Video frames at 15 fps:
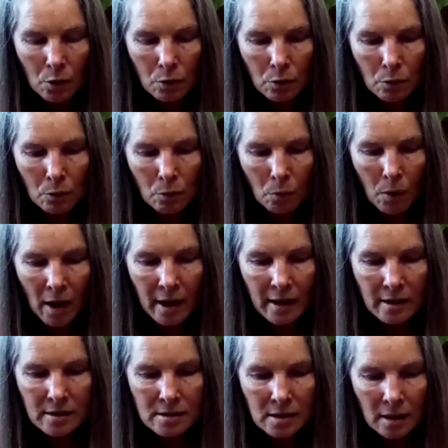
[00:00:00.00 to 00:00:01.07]
Who
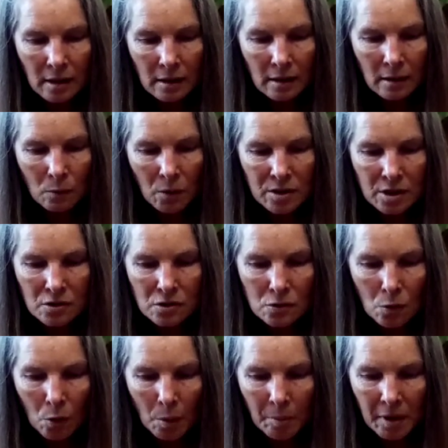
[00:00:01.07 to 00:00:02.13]
was it? Was it
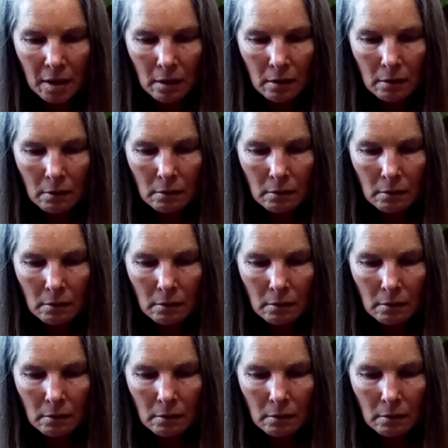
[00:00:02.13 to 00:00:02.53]
Scorpio?